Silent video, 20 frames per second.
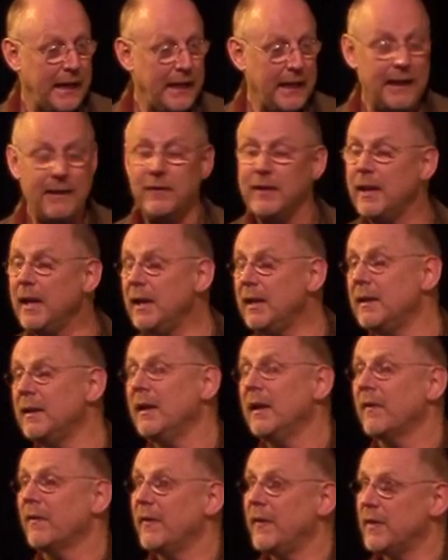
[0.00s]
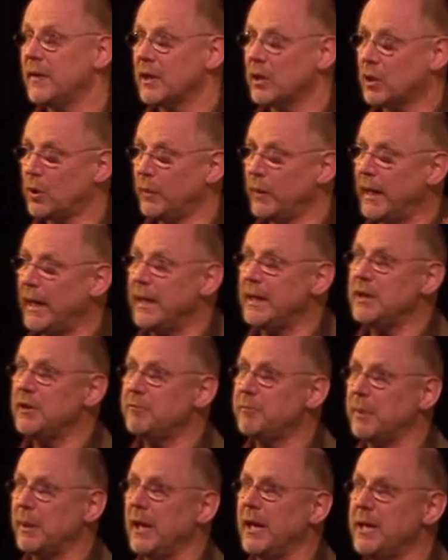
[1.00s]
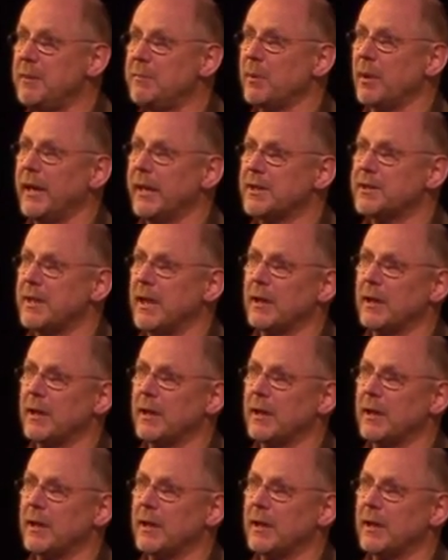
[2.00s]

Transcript: and then creative play breaks